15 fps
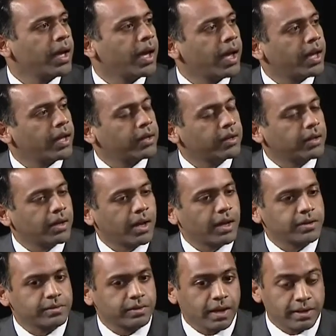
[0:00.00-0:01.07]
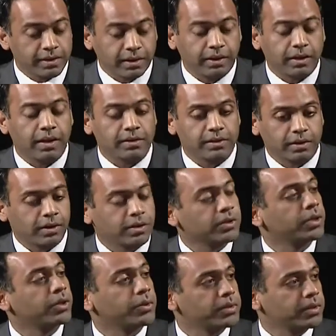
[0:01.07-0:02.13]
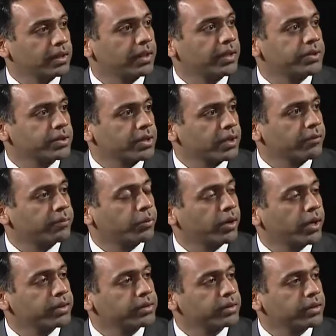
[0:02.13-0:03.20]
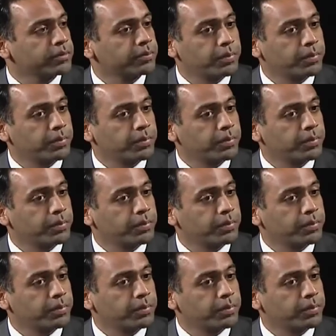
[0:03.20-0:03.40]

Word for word: and uh, as, as it, as, it, continues in the legislative process,